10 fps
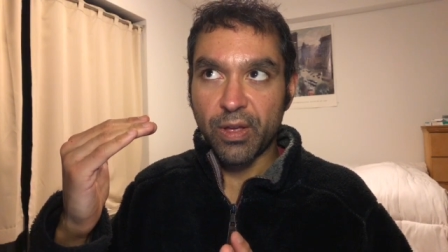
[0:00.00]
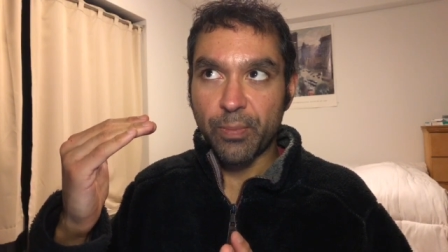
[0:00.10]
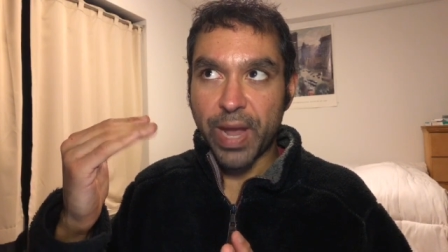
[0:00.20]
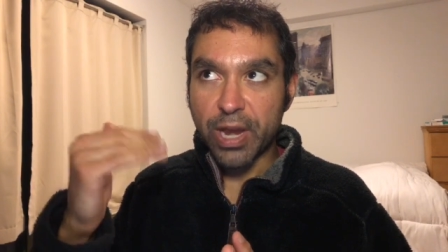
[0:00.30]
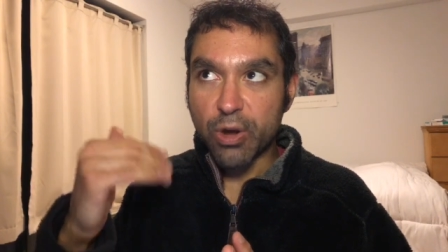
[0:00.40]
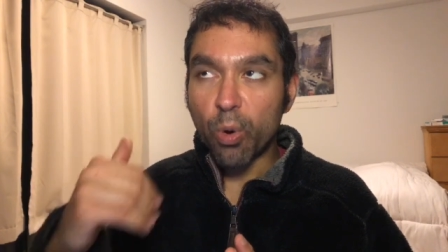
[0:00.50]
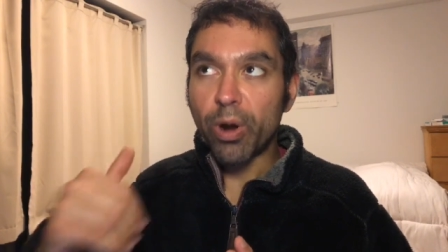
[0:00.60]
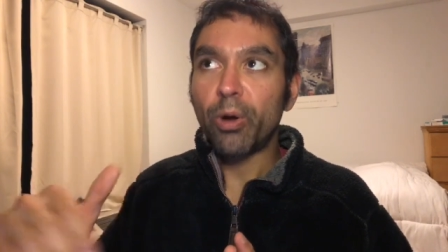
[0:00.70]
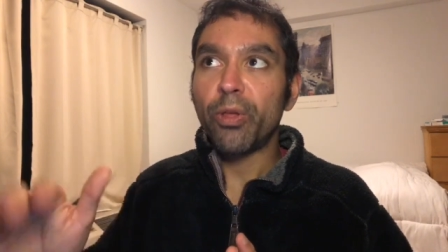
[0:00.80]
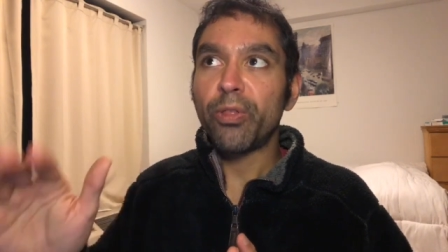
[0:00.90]
By ignoring
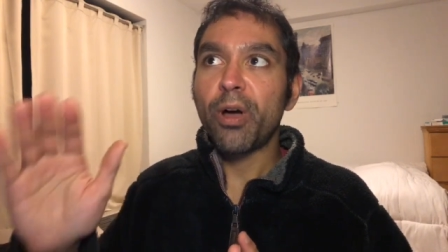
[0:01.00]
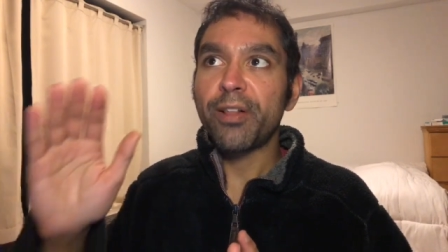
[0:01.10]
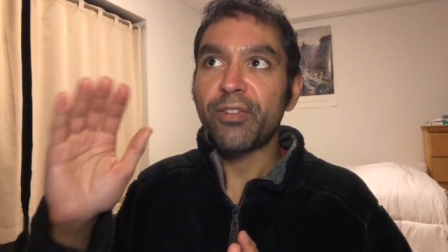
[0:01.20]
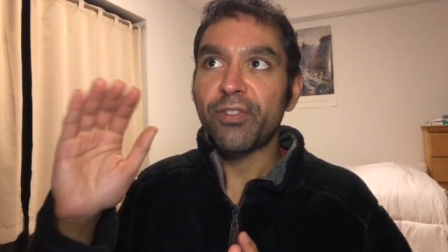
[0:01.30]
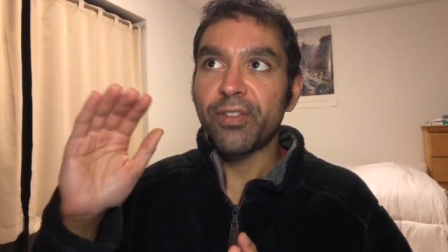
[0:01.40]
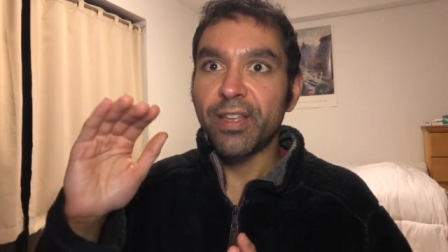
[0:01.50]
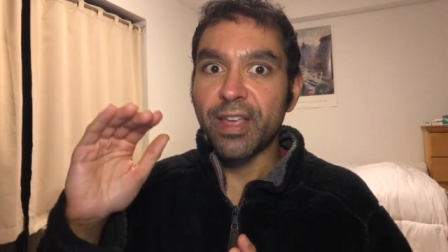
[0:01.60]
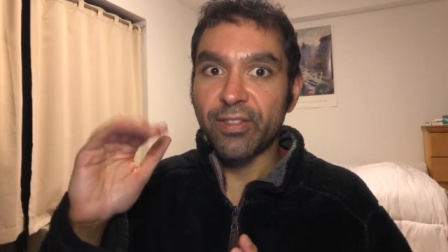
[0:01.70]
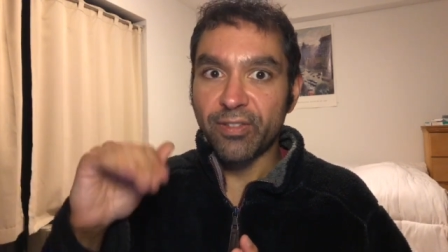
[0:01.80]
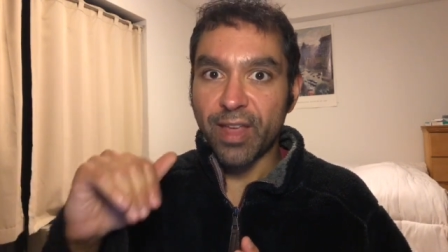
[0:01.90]
all thoughts,
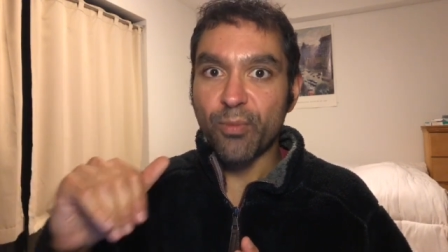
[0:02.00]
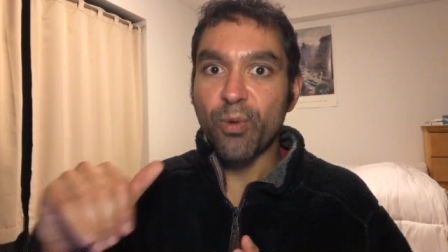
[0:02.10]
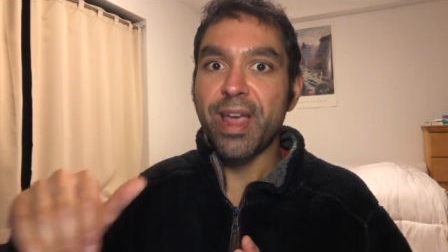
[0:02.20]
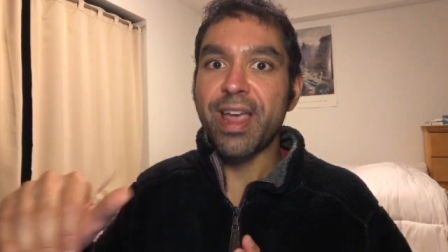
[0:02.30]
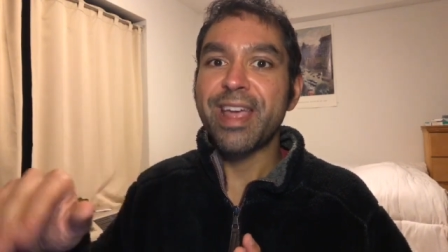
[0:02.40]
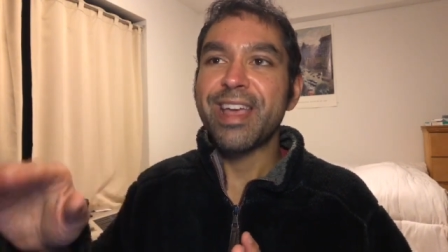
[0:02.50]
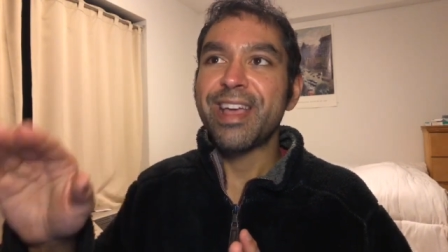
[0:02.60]
in the same way,